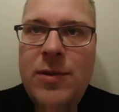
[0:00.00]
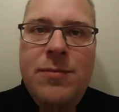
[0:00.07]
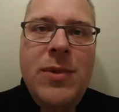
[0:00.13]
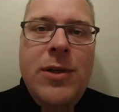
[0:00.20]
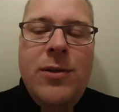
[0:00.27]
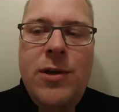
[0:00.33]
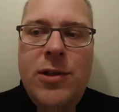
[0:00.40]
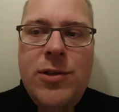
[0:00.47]

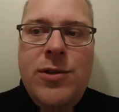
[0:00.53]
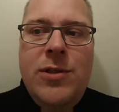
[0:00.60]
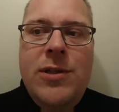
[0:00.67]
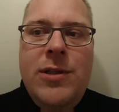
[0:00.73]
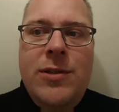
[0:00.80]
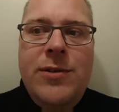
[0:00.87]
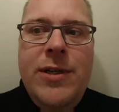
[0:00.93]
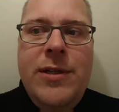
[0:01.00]
because
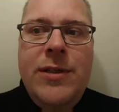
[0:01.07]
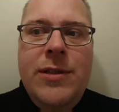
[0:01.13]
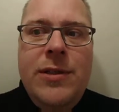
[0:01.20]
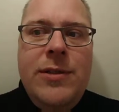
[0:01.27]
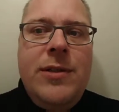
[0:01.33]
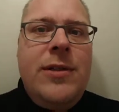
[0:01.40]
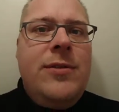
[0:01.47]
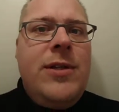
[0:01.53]
uh, they, uh,
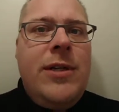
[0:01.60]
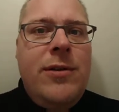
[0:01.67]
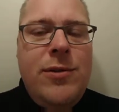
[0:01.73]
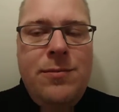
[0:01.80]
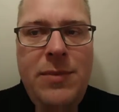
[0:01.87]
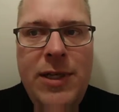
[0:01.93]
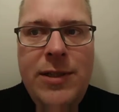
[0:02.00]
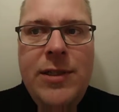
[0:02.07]
there is
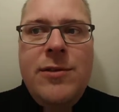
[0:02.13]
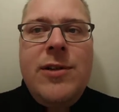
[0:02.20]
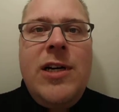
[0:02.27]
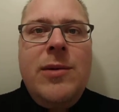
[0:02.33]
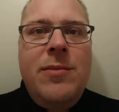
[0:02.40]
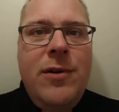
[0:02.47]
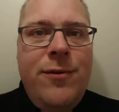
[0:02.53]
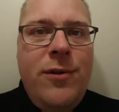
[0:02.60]
many
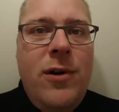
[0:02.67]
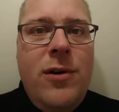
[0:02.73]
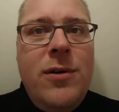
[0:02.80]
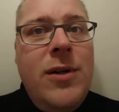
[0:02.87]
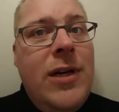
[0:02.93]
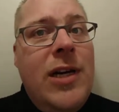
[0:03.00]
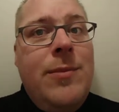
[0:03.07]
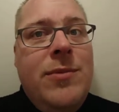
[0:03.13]
time before
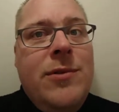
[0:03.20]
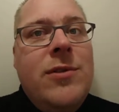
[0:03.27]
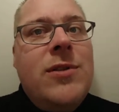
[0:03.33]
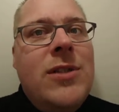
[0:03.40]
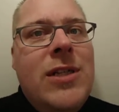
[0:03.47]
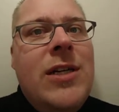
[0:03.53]
happens,